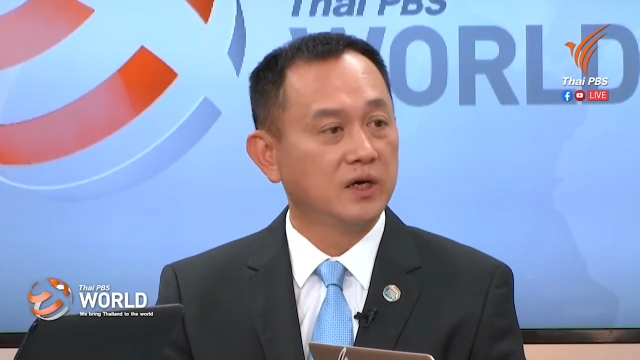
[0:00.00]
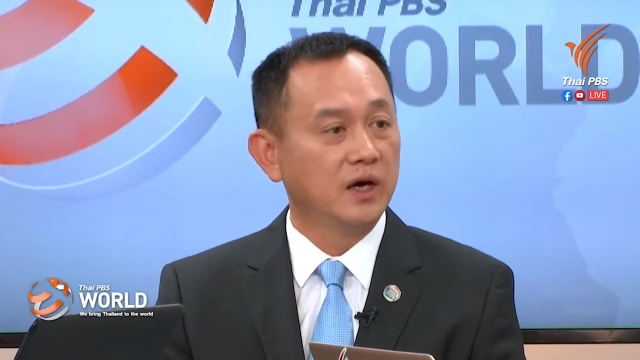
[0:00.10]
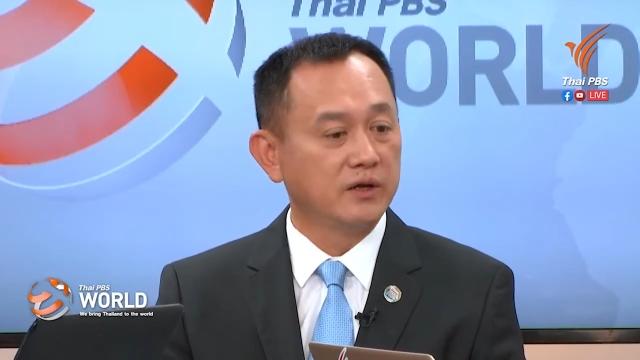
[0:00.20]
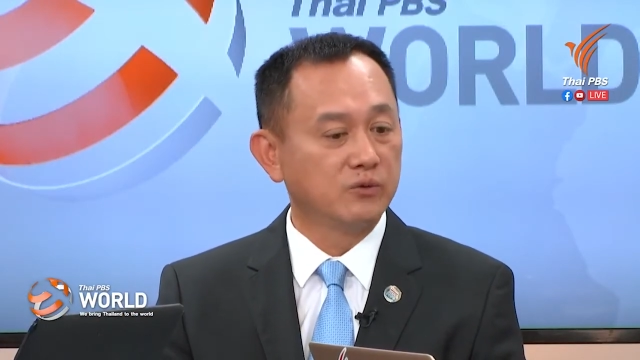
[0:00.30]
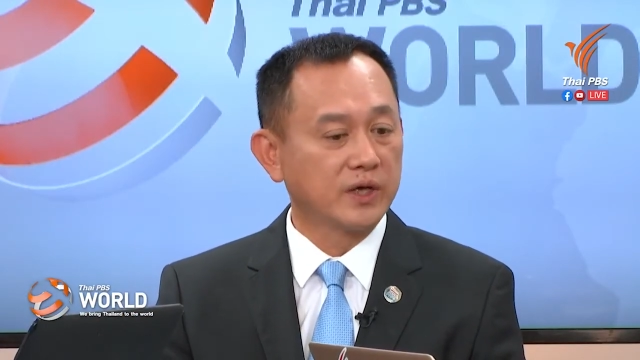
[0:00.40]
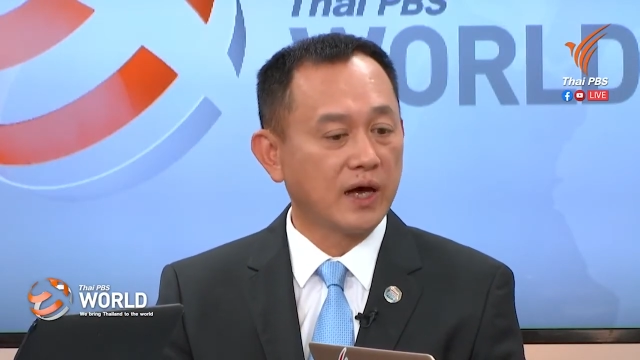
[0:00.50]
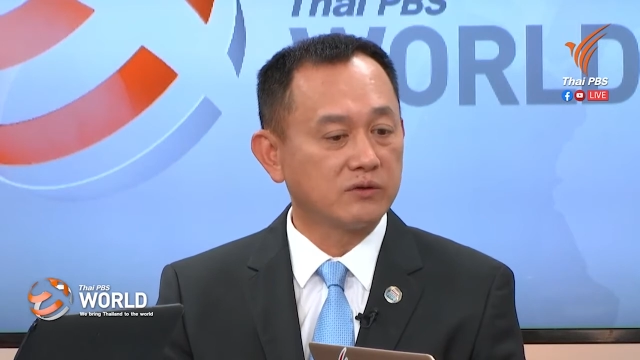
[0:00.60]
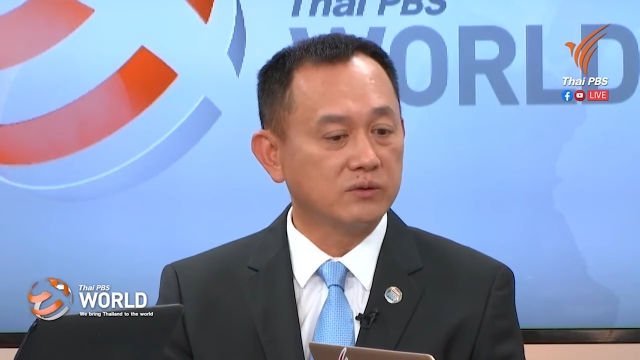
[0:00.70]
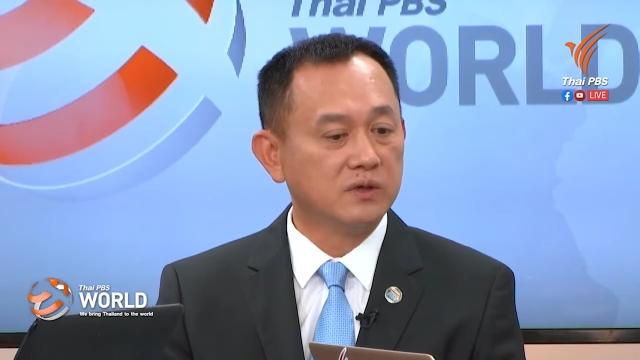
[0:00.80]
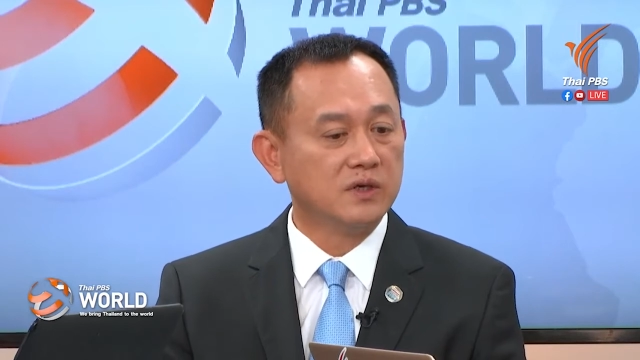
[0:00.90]
And we got
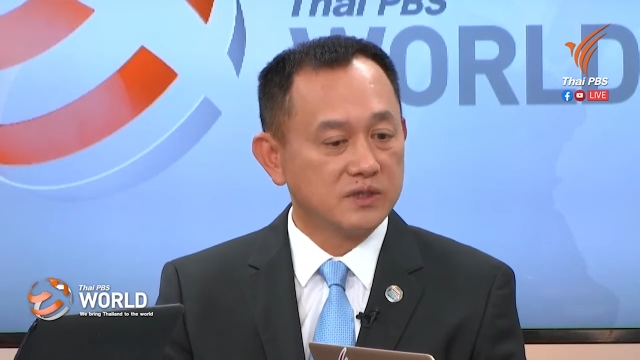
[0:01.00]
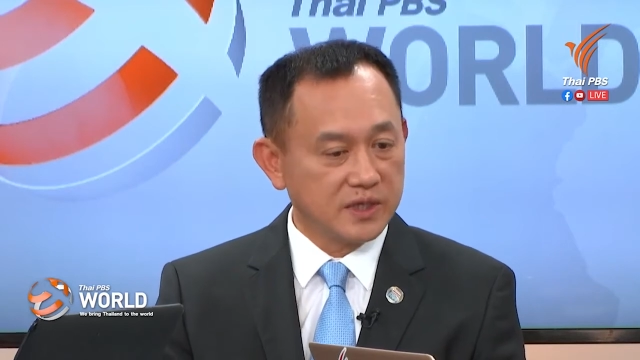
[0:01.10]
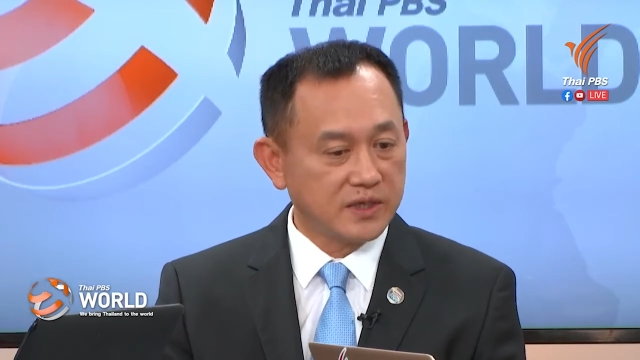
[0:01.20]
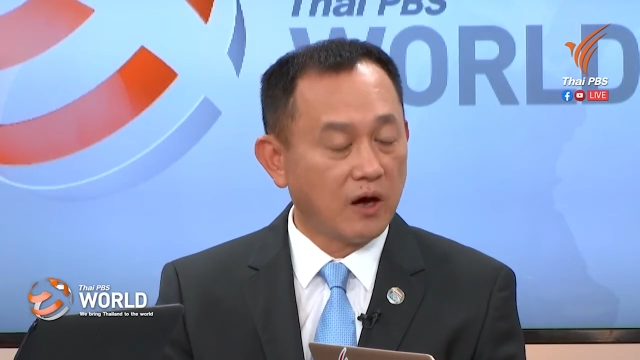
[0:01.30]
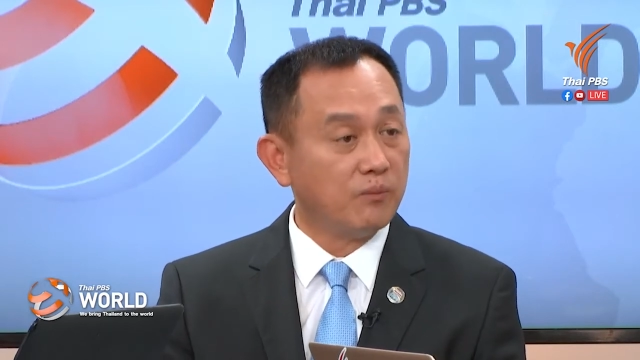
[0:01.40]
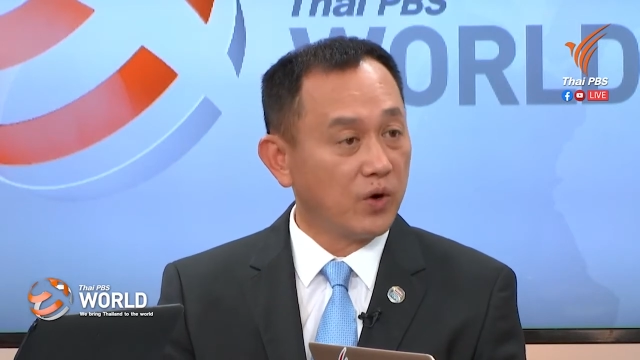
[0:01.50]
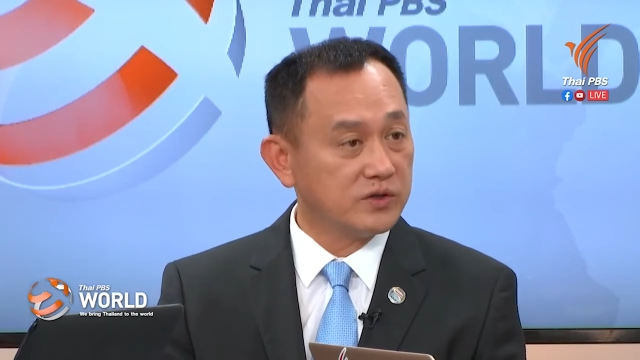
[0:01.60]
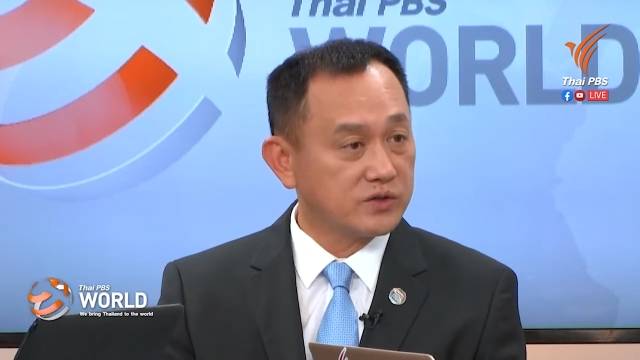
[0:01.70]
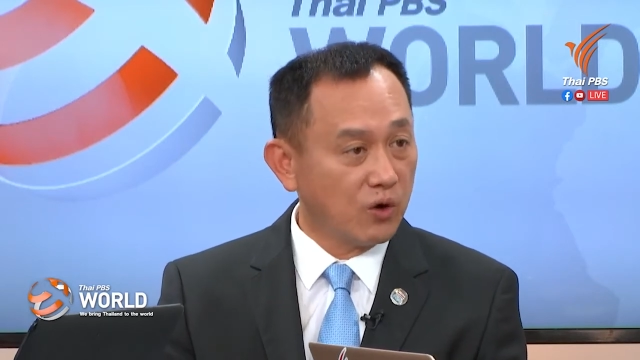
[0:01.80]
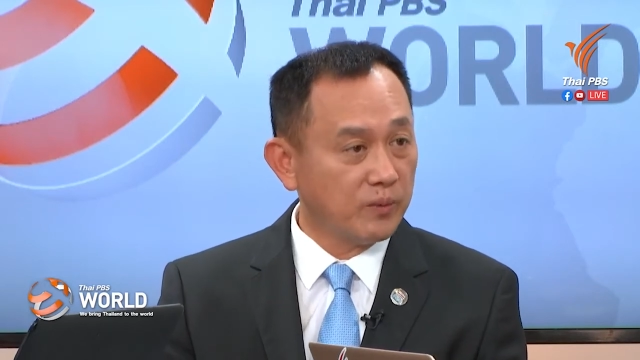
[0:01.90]
to sit down
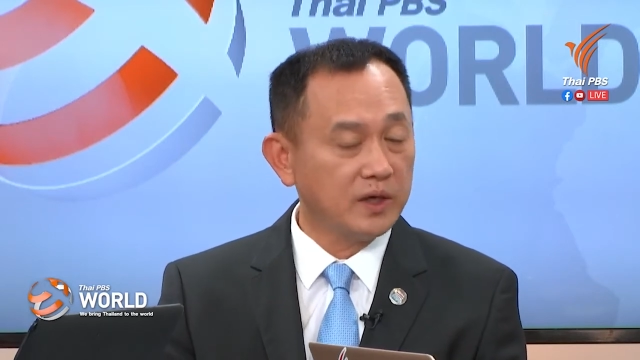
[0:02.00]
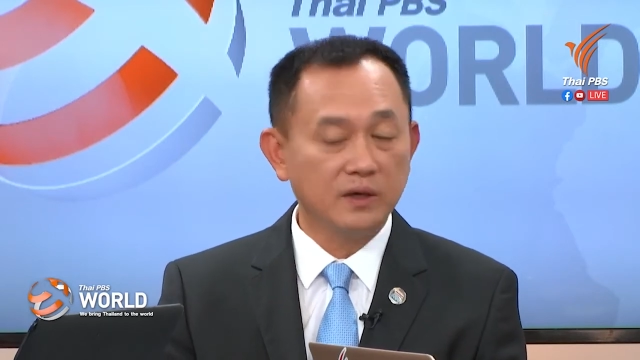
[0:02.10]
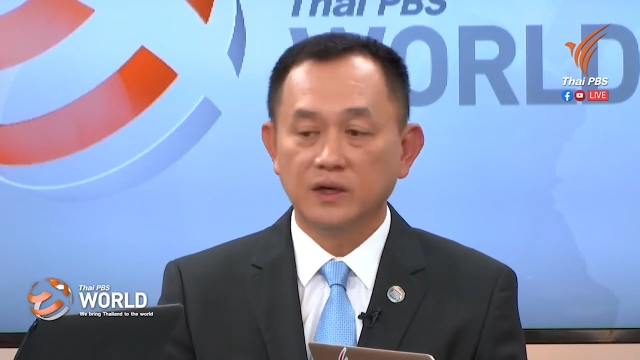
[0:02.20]
brainstorming